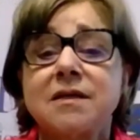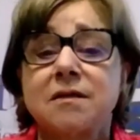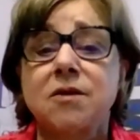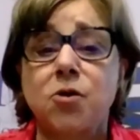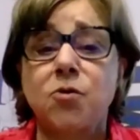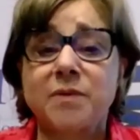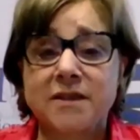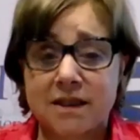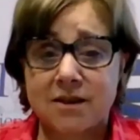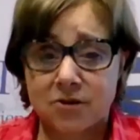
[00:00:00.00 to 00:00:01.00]

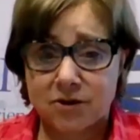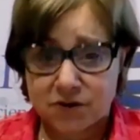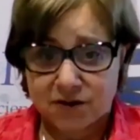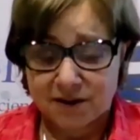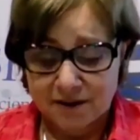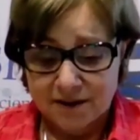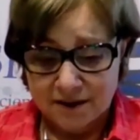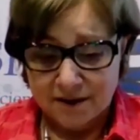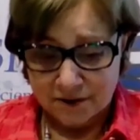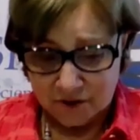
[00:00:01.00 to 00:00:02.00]
globally looked
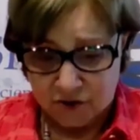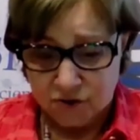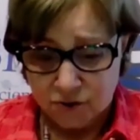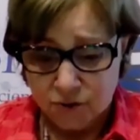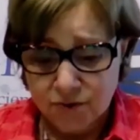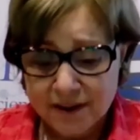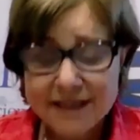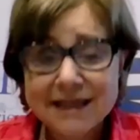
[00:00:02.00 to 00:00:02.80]
to.